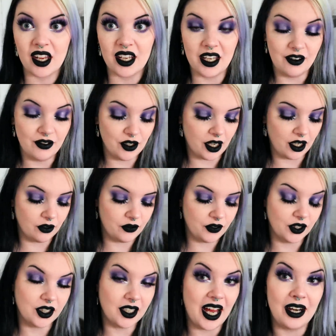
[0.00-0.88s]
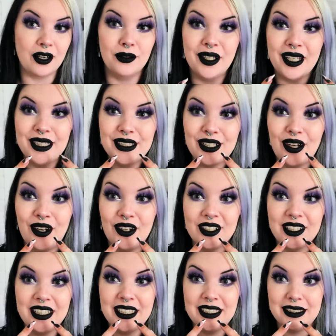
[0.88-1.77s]
Even though I don't like
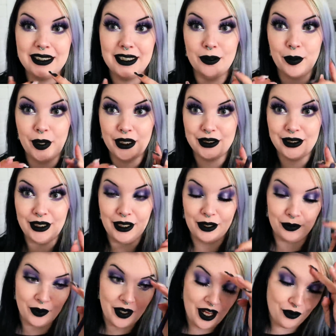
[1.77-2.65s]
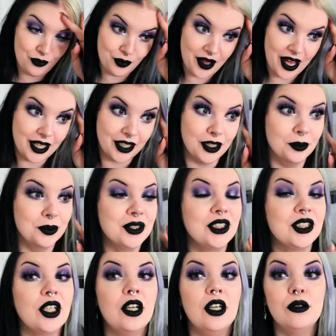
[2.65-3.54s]
talking and seeing my teeth when I have black
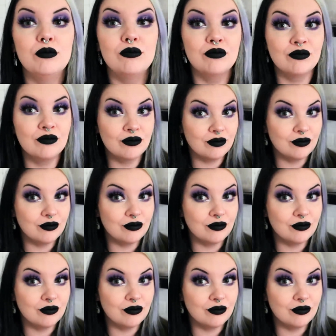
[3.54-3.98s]
lipstick on.